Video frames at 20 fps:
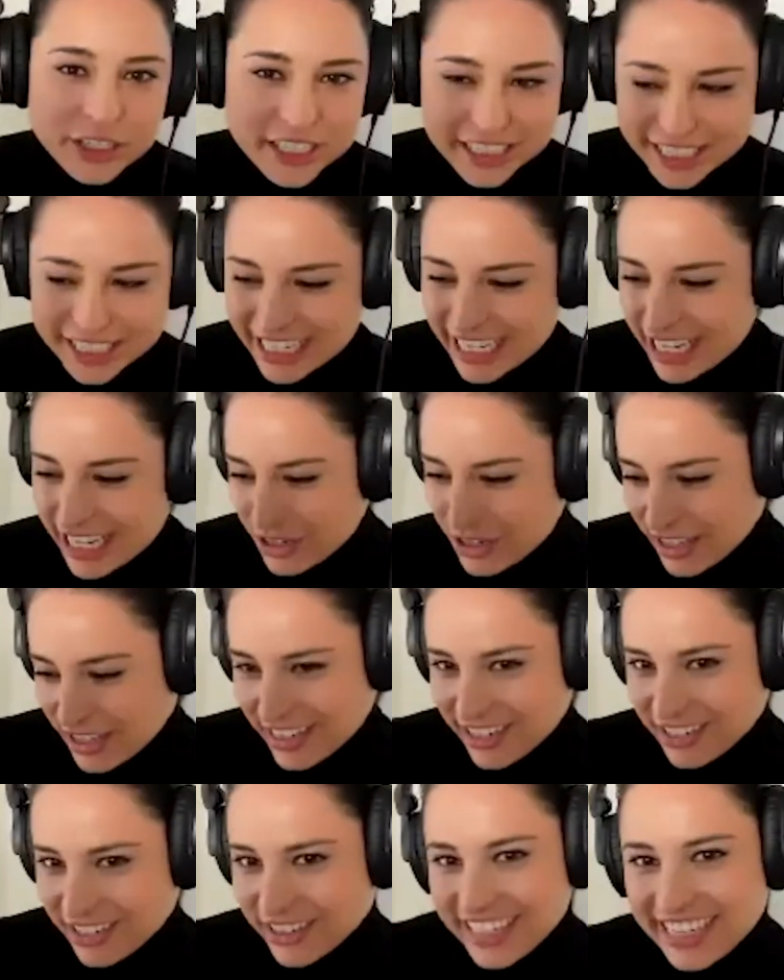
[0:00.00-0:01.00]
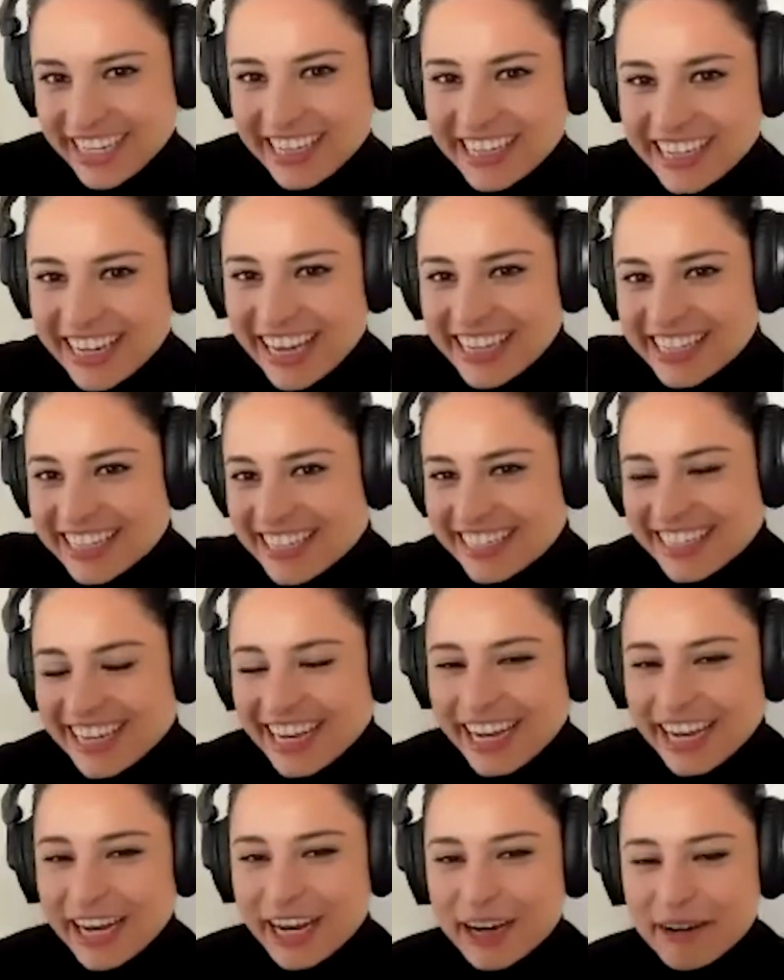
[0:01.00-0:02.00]
distinction there lee yes
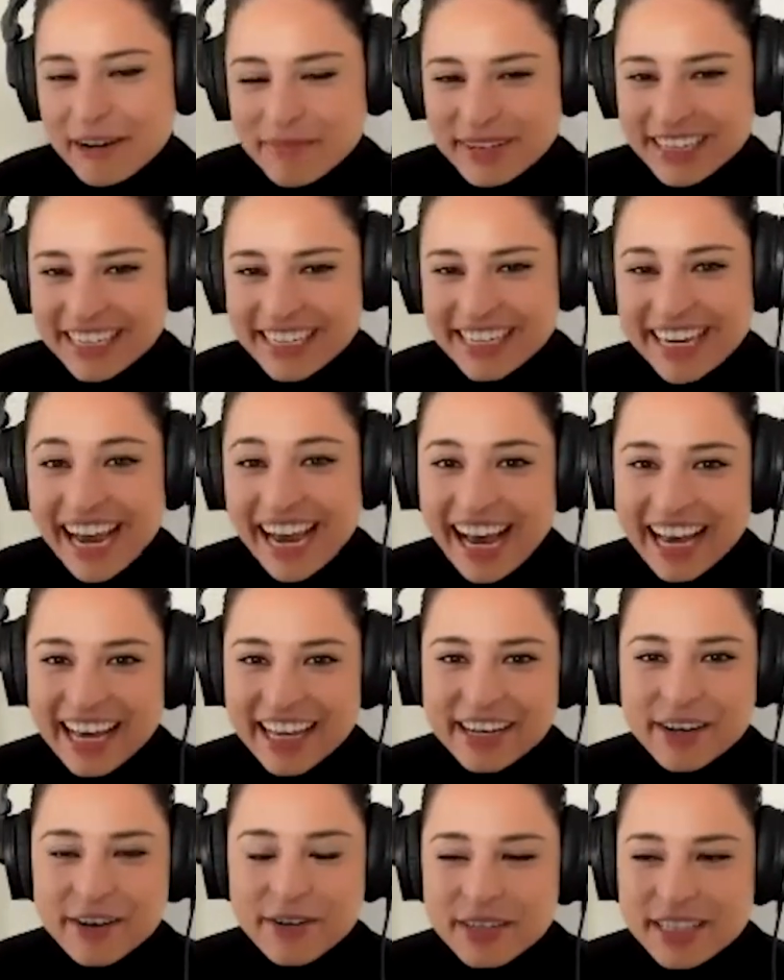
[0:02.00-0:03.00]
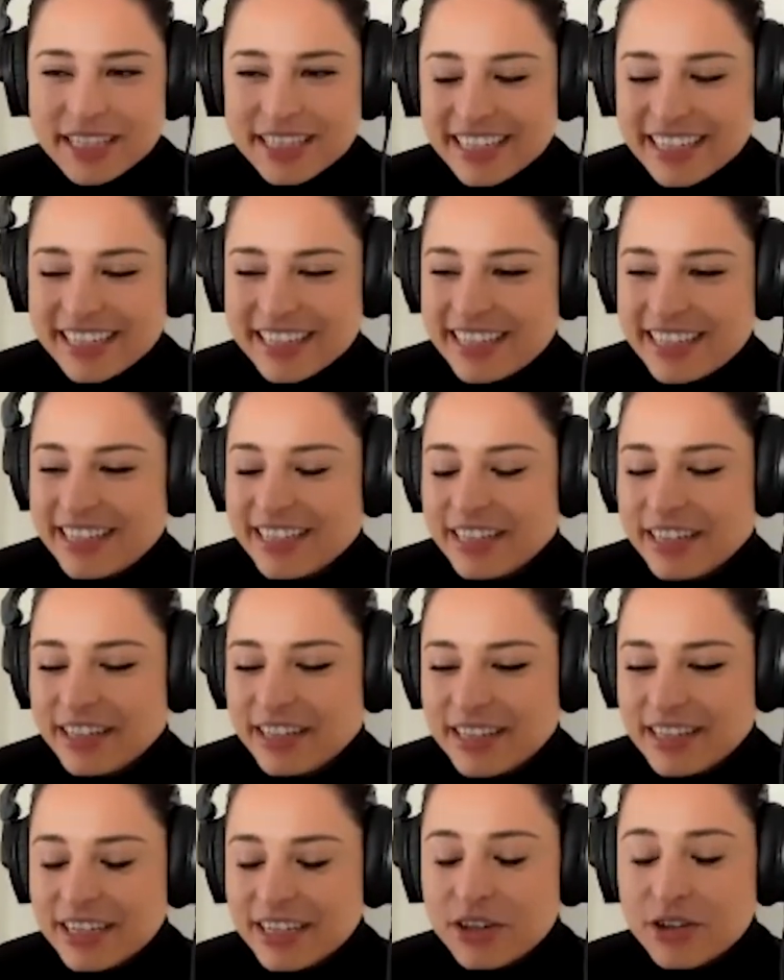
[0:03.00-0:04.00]
um yeah no it's it's
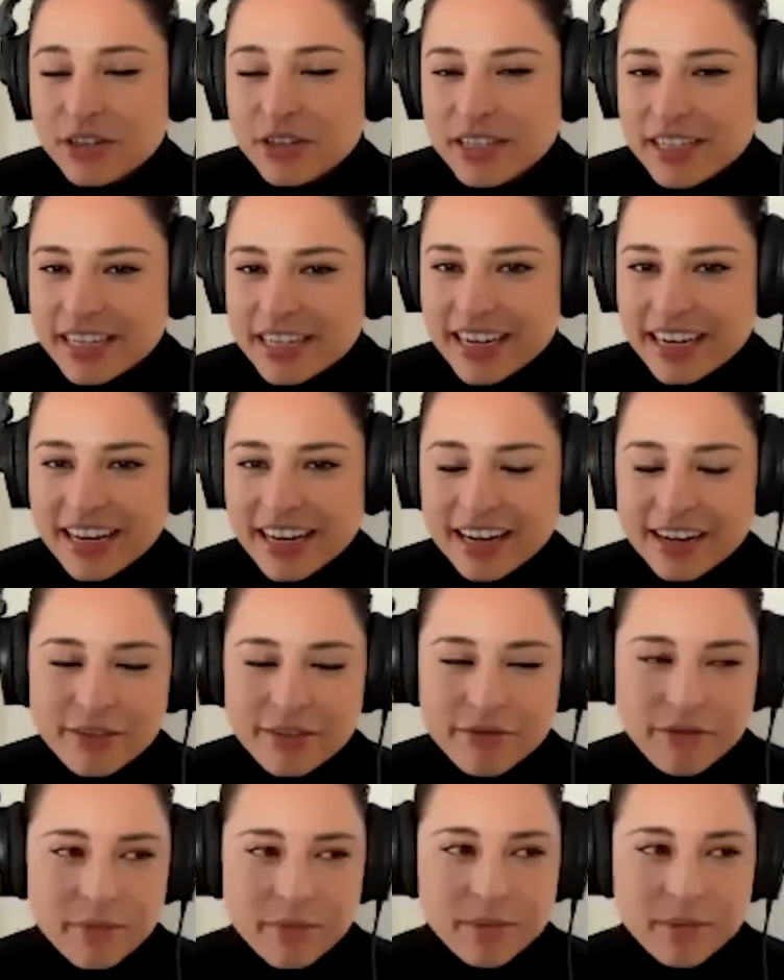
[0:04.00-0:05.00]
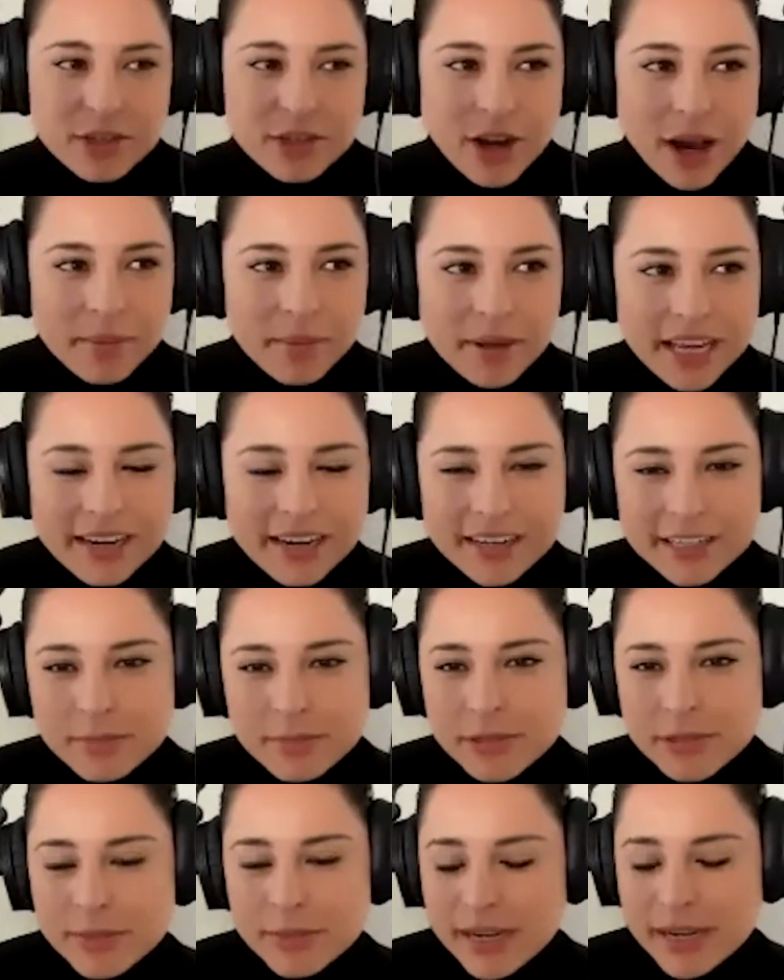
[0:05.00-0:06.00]
it's interesting and from the job candidates
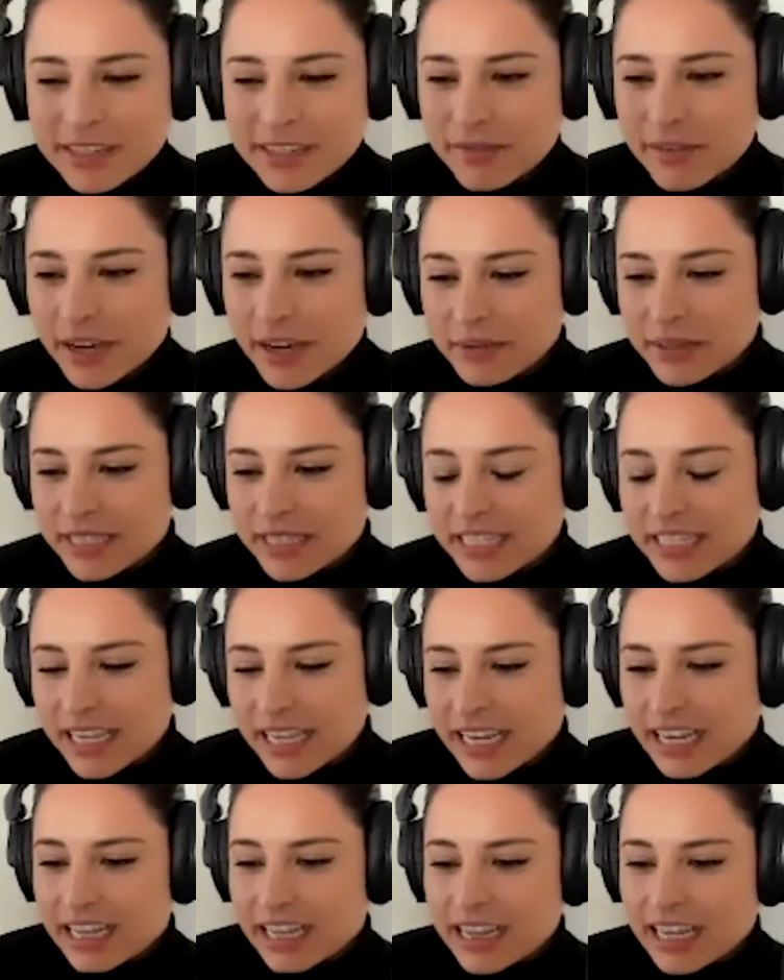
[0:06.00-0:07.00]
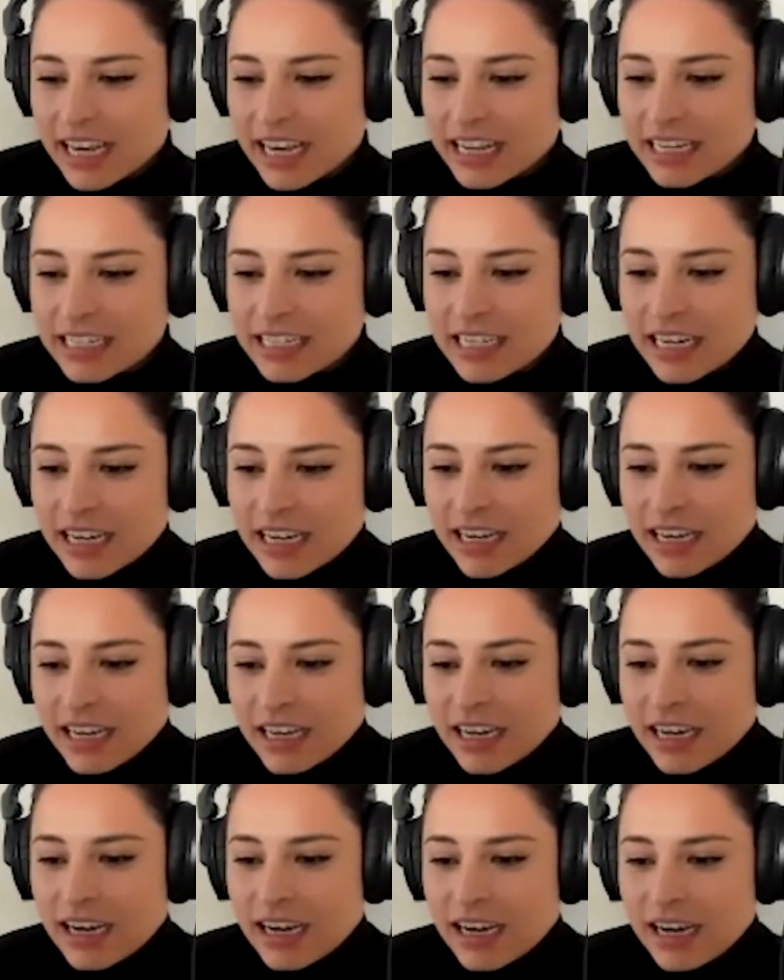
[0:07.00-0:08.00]
perspective i would say that
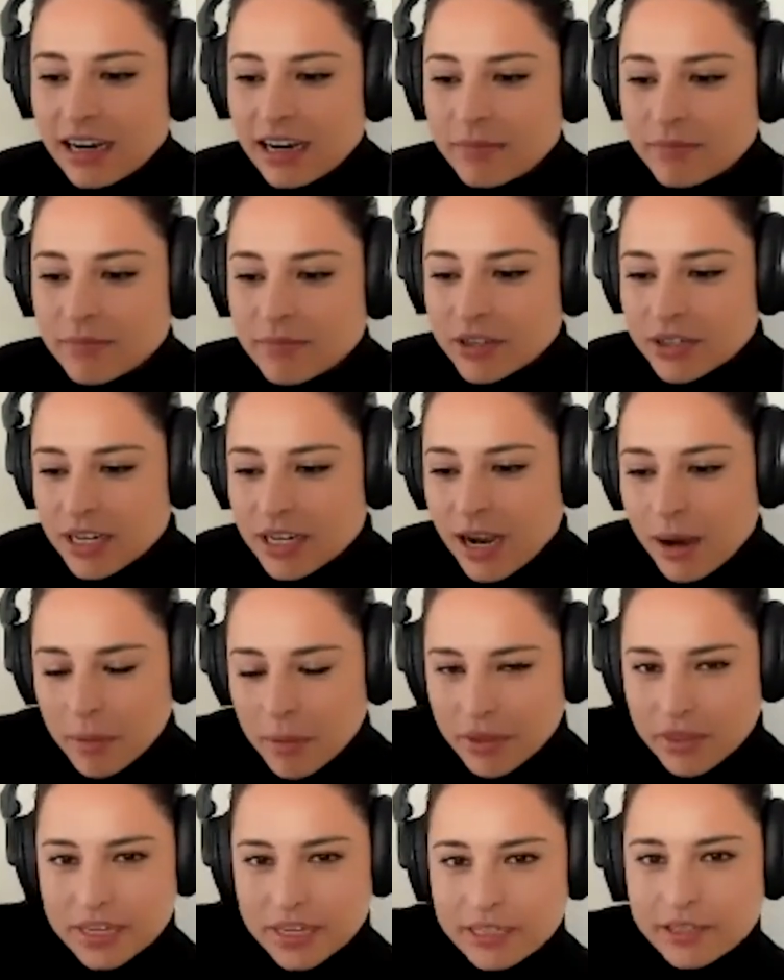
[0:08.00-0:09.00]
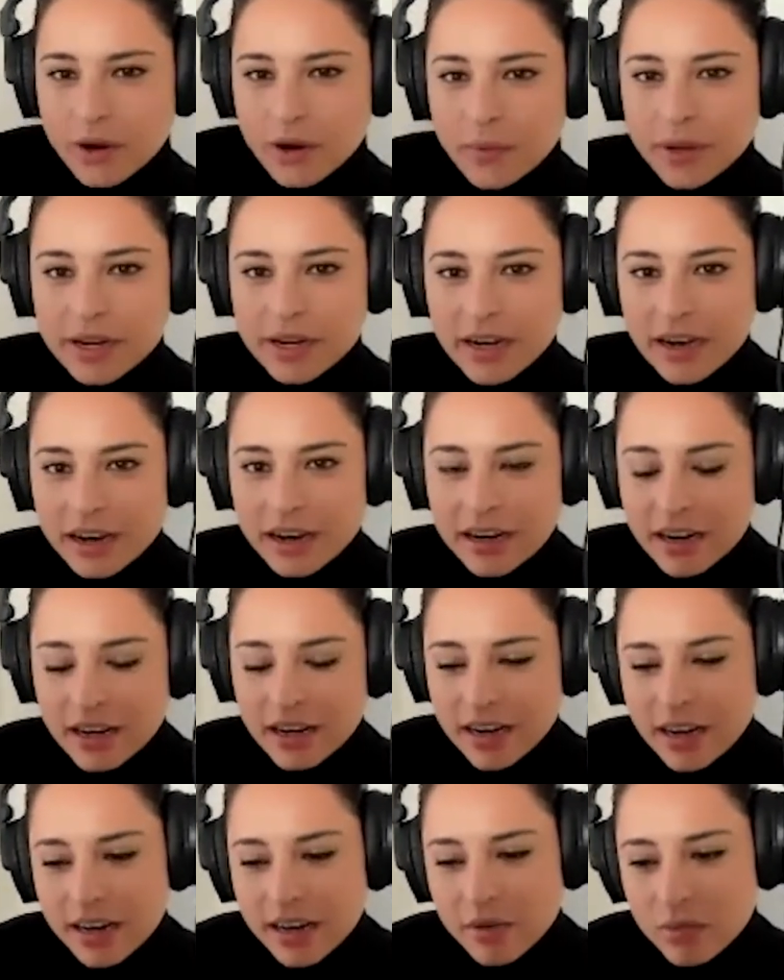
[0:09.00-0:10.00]
um, there's a couple things going on
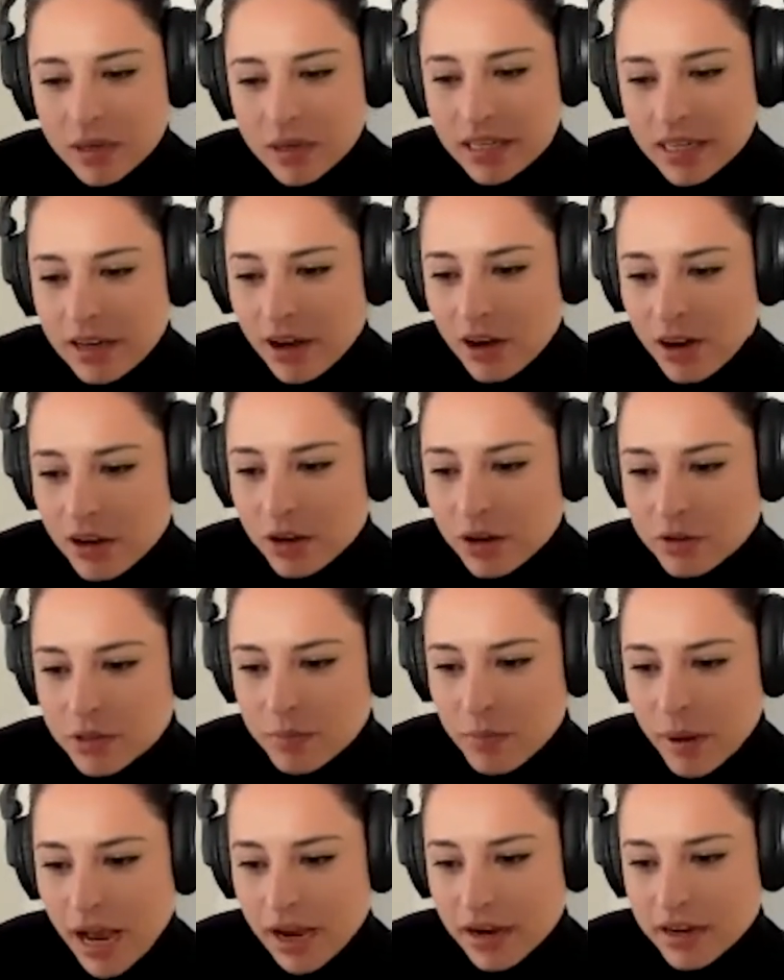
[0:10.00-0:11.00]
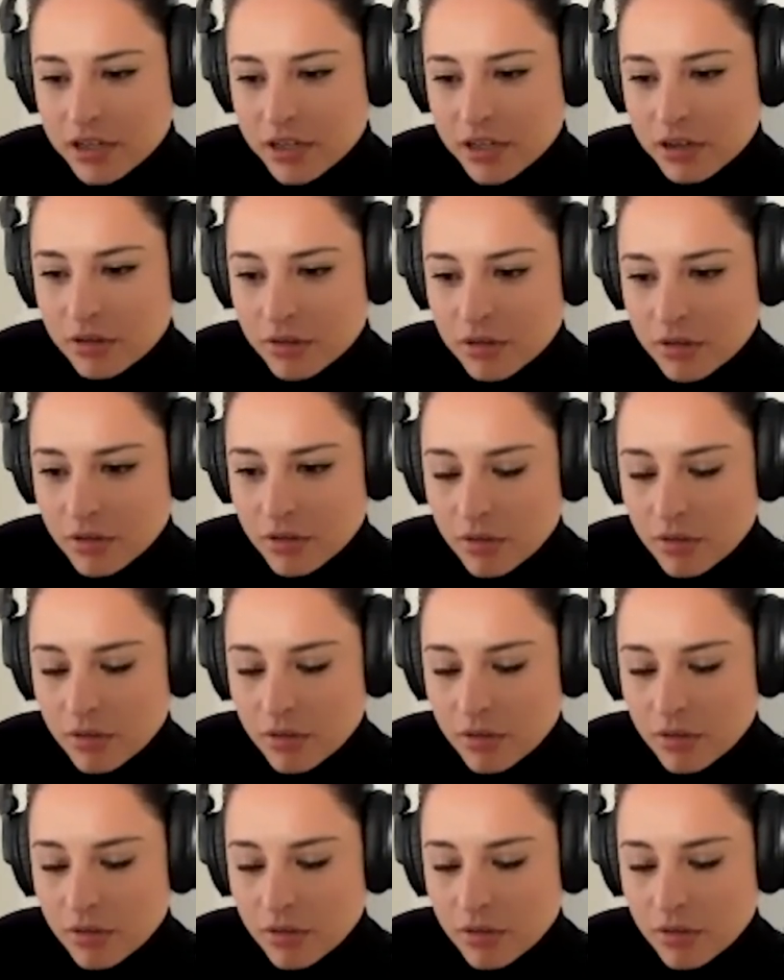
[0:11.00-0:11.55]
it, it really all goes back to